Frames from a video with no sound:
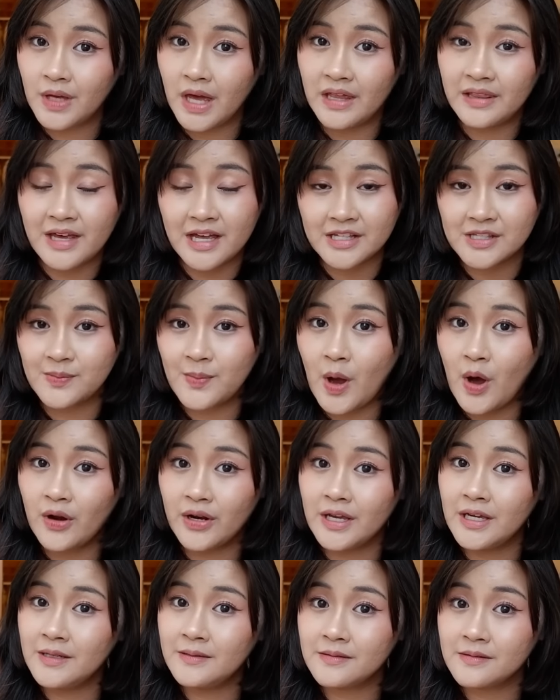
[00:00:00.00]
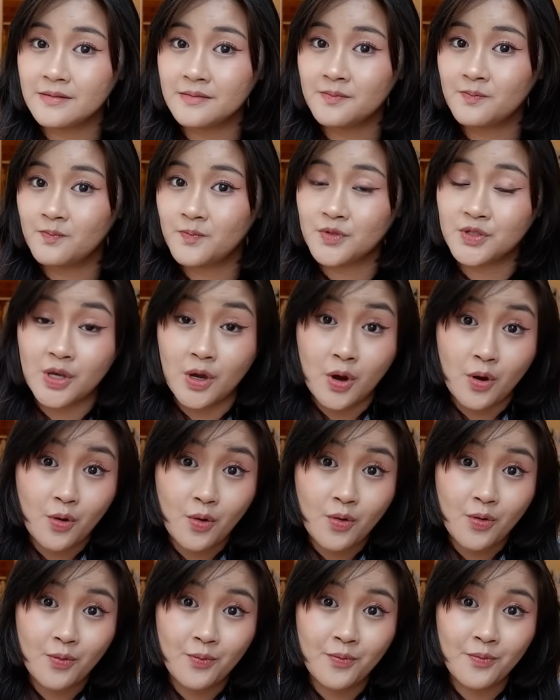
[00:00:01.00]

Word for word: and that's about it so